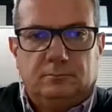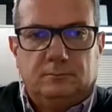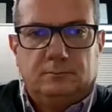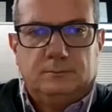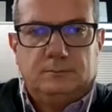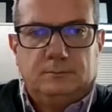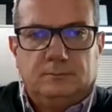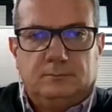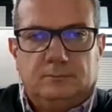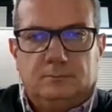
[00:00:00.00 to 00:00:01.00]

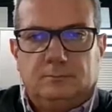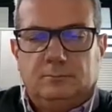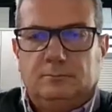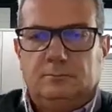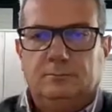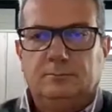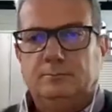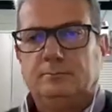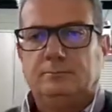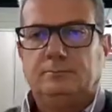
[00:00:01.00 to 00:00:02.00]

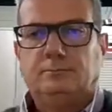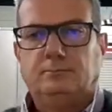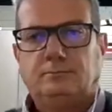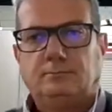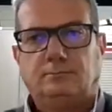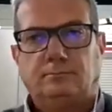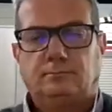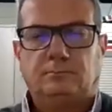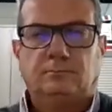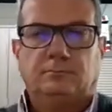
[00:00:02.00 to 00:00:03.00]

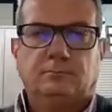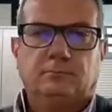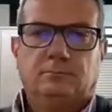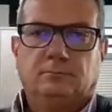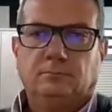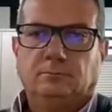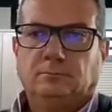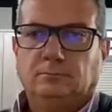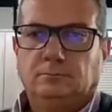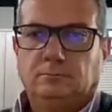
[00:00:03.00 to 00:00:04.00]

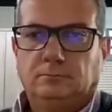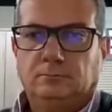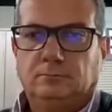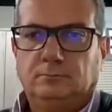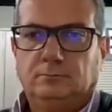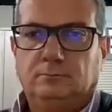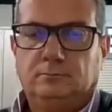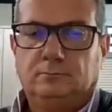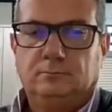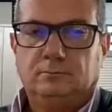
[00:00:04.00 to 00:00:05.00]

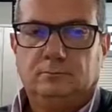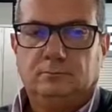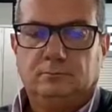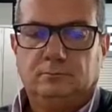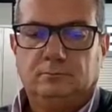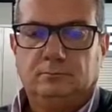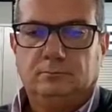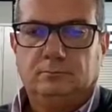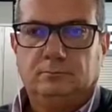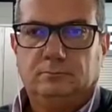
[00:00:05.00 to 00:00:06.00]

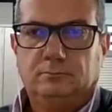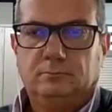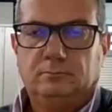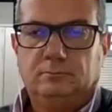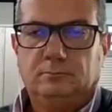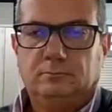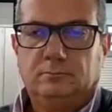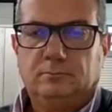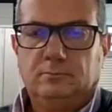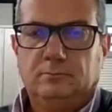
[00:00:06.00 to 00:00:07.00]

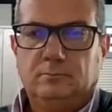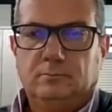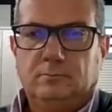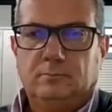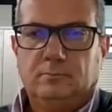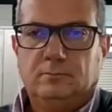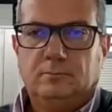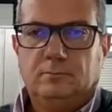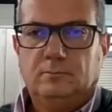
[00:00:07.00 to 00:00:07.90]
This person isn't speaking.